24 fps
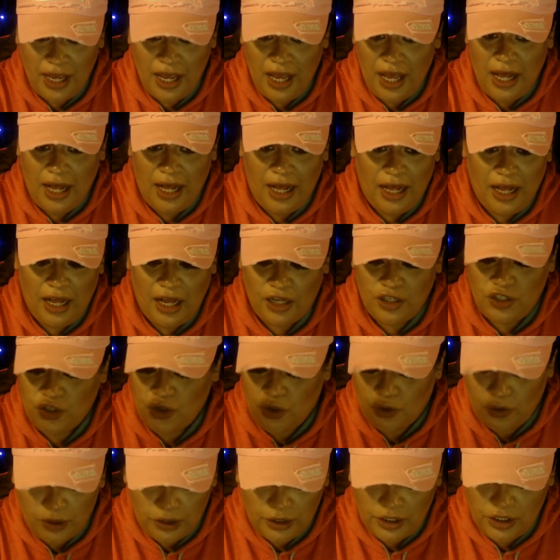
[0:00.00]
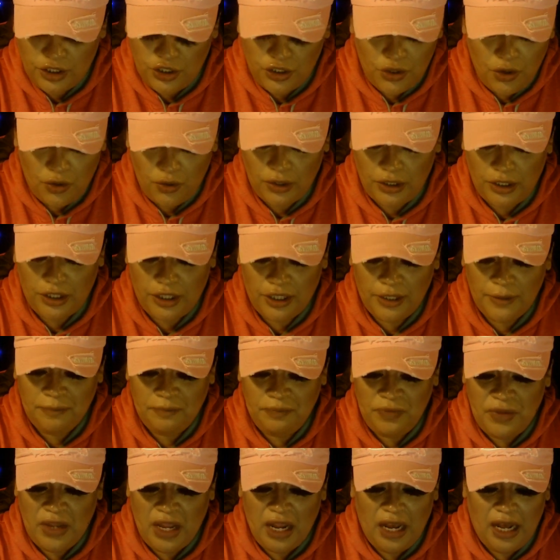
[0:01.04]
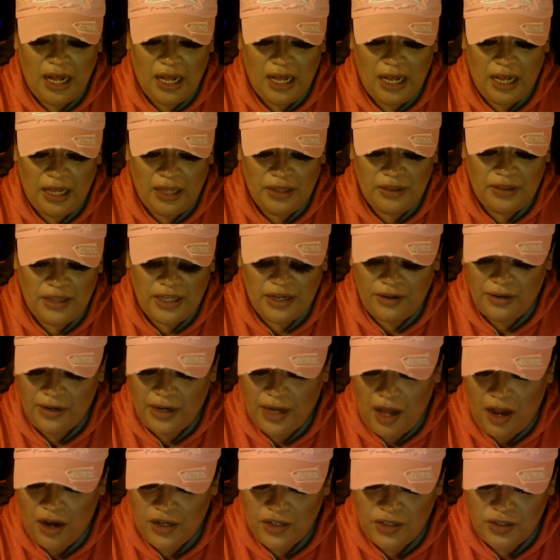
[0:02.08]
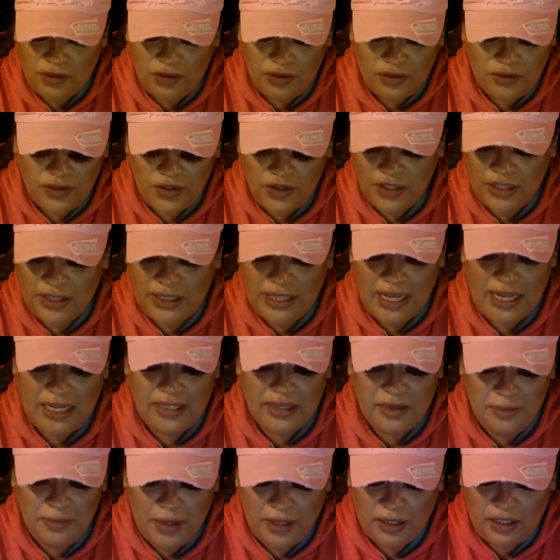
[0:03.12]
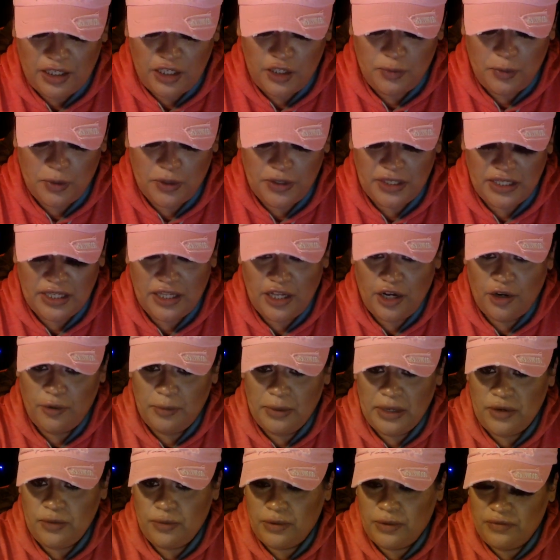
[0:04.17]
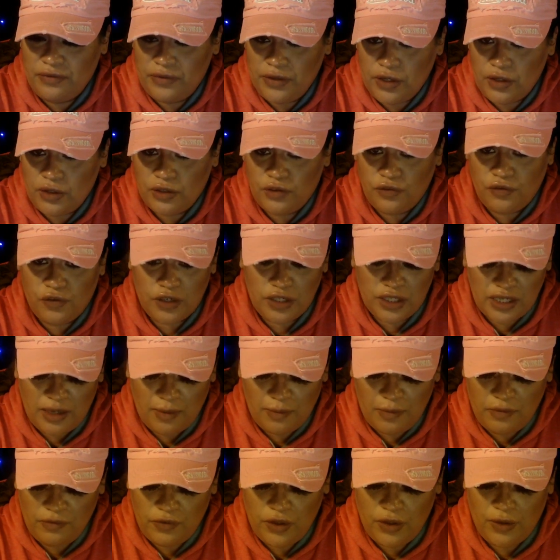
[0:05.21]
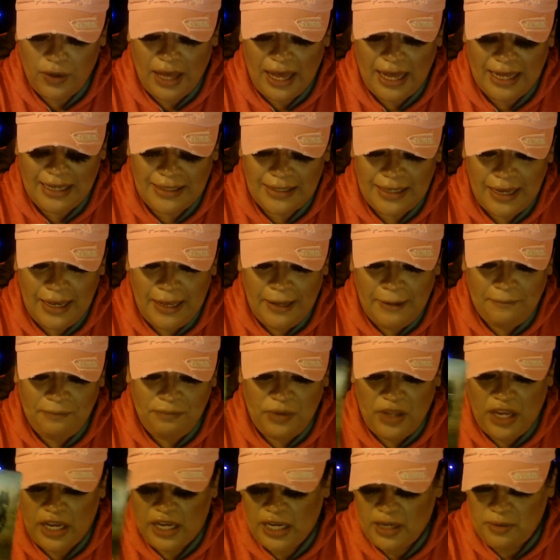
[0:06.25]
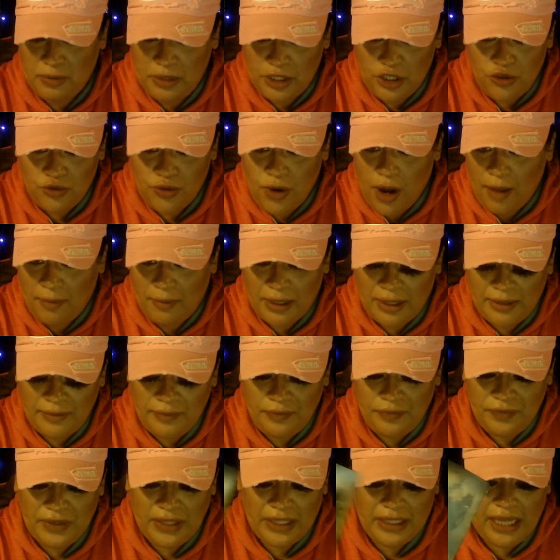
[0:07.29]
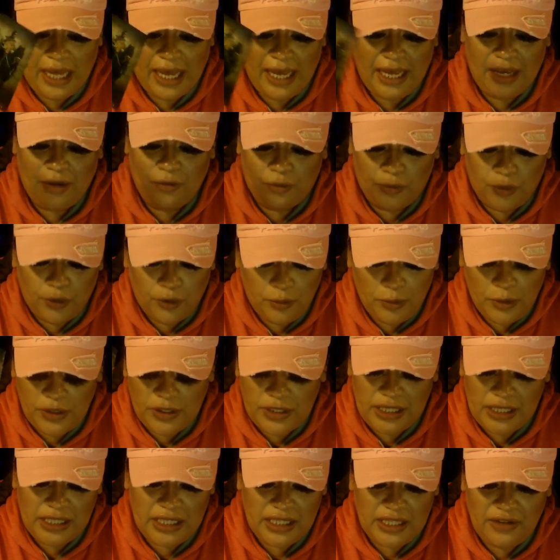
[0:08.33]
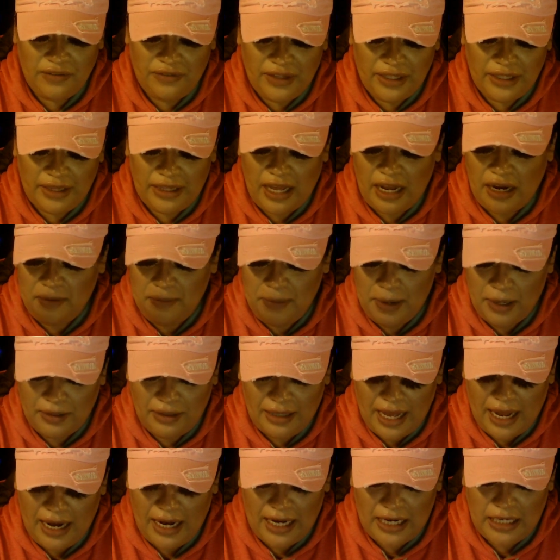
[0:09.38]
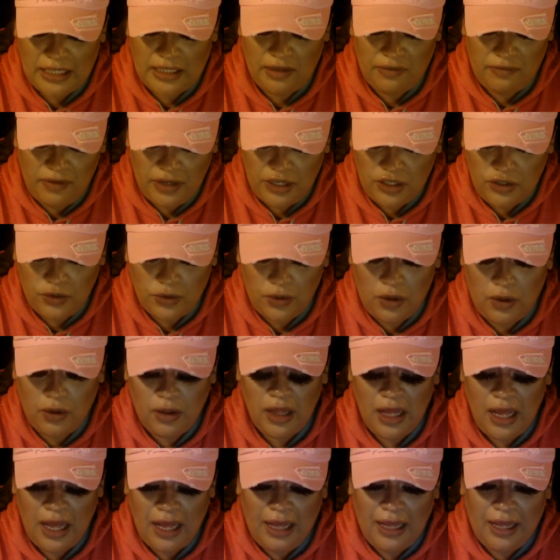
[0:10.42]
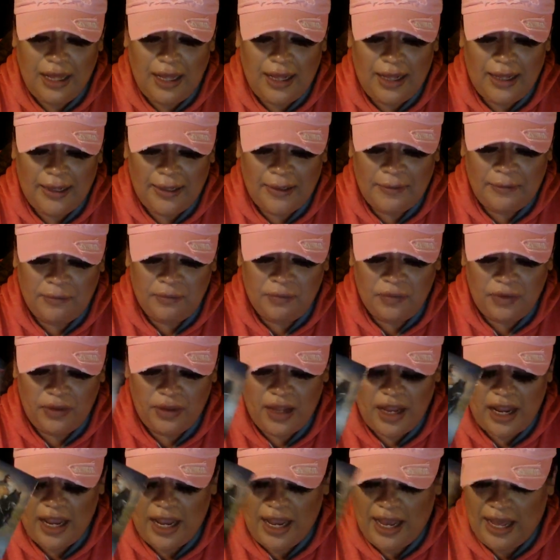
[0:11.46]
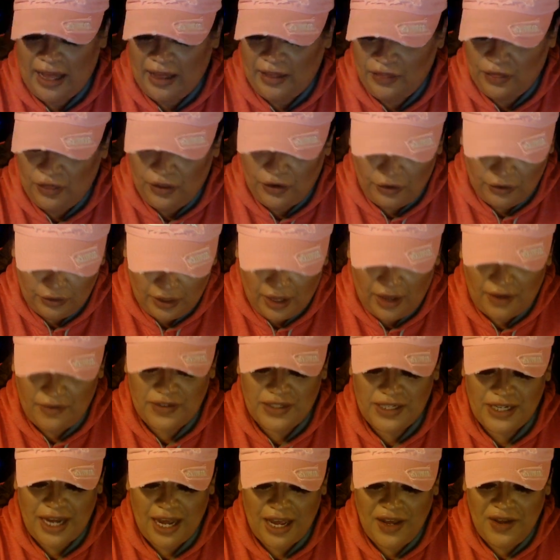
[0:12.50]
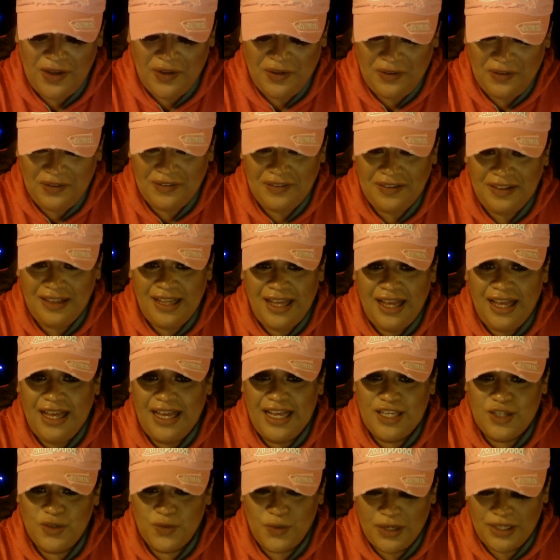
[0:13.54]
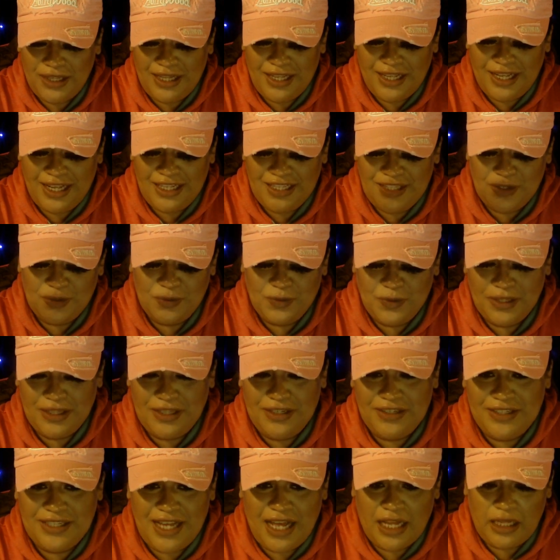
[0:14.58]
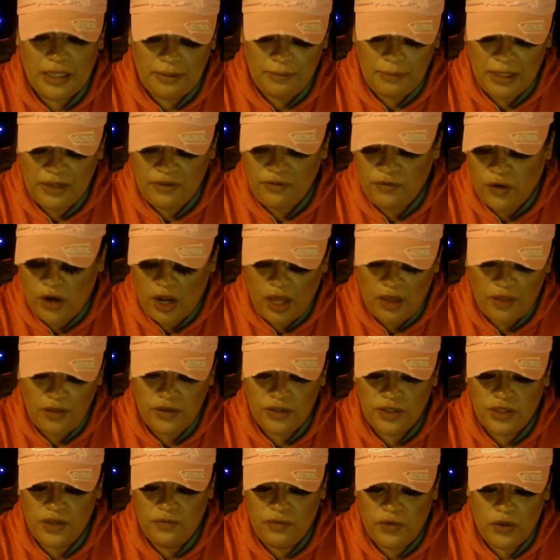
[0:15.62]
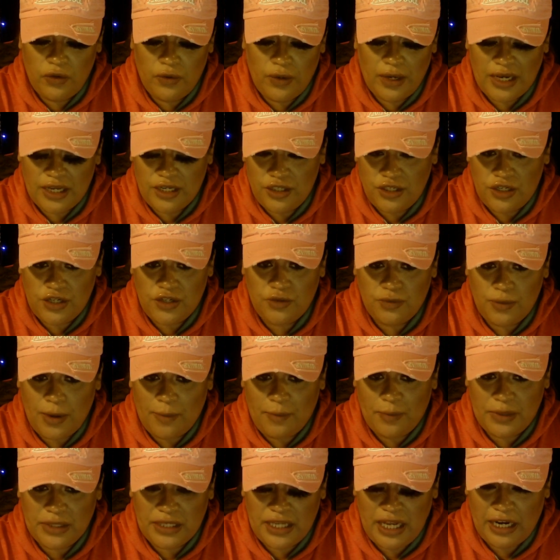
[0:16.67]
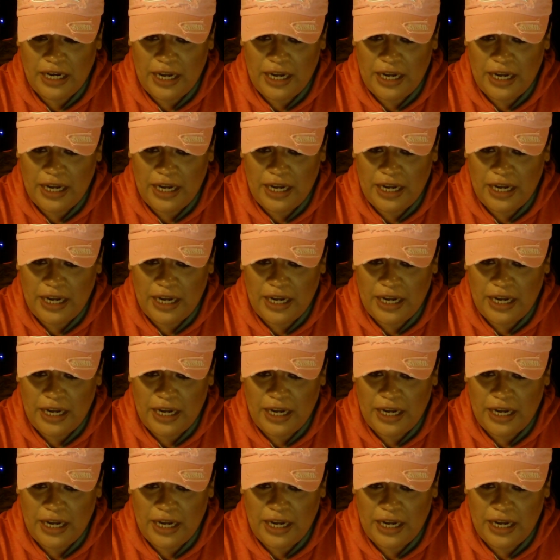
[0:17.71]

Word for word: uh, shoulder to shoulder, Uh, there are certain things about this person that are being revealed. For some of you guys, it could be drama, like rumors and stuff like that about that individual, um, and their lifestyle is what the, is what they're telling me. For others of you, it could just represent a